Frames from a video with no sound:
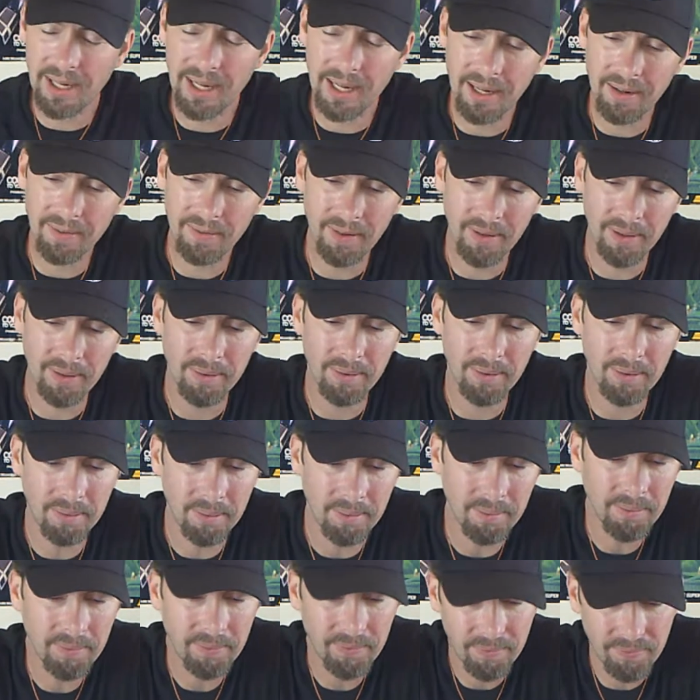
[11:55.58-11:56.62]
I have here
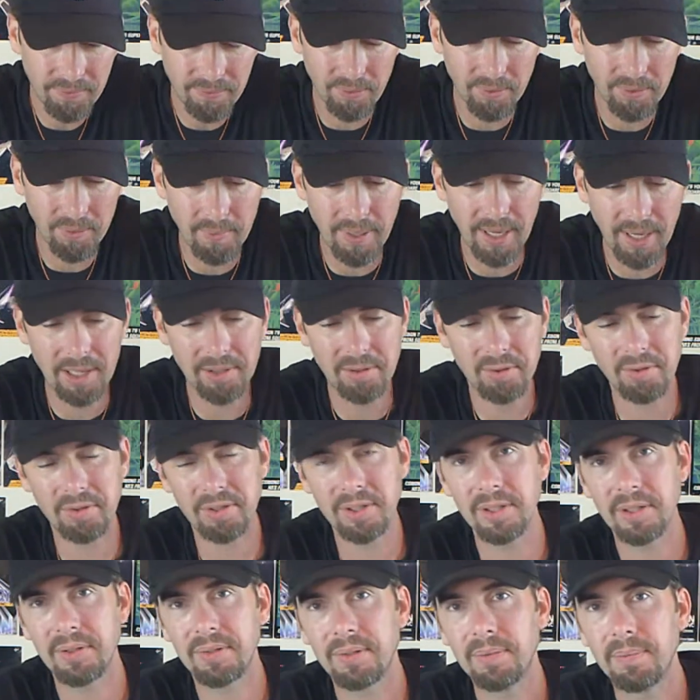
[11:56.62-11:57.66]
for the Master
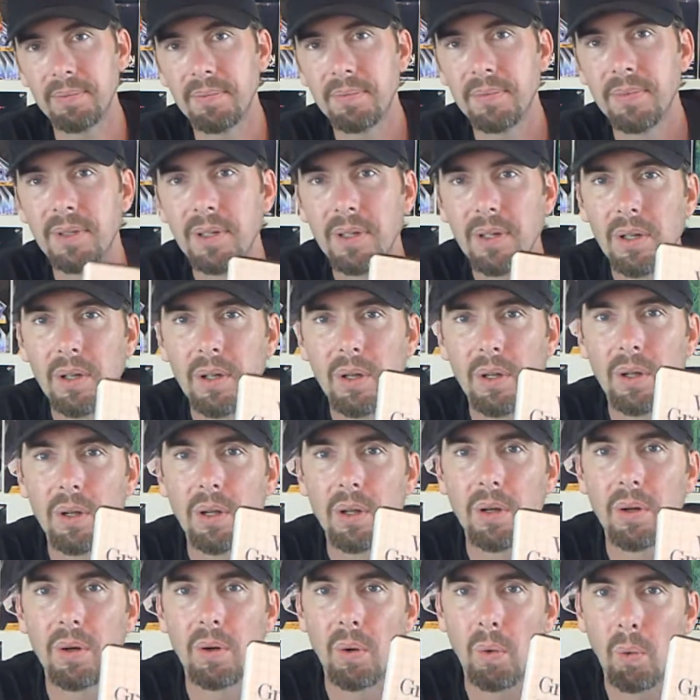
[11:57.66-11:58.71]
System,
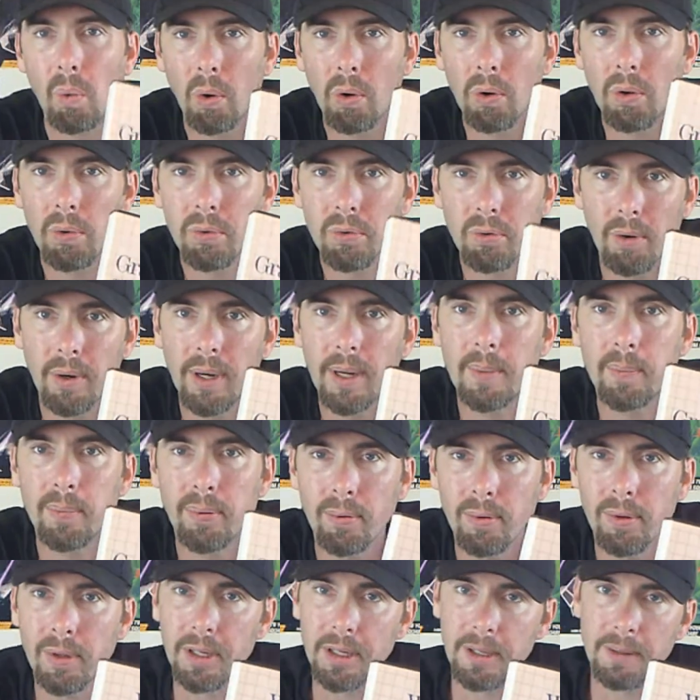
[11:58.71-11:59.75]
World Grand
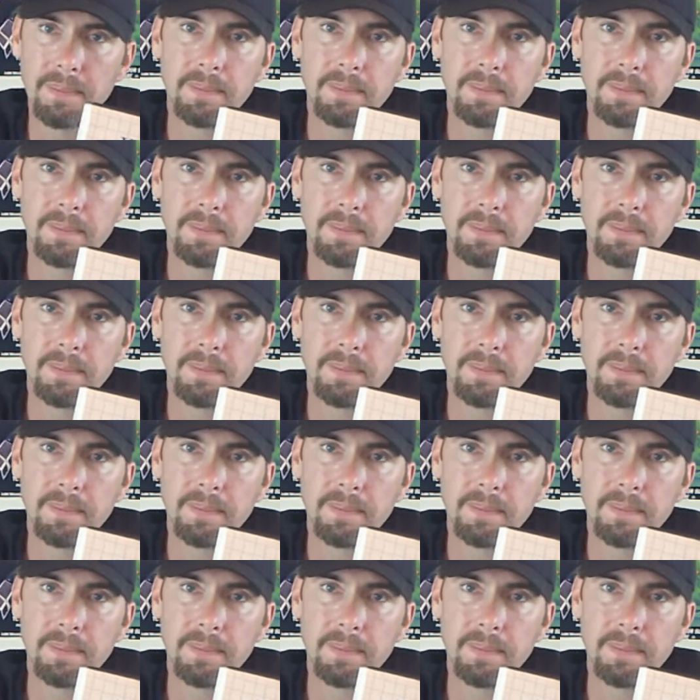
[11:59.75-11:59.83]
Prix.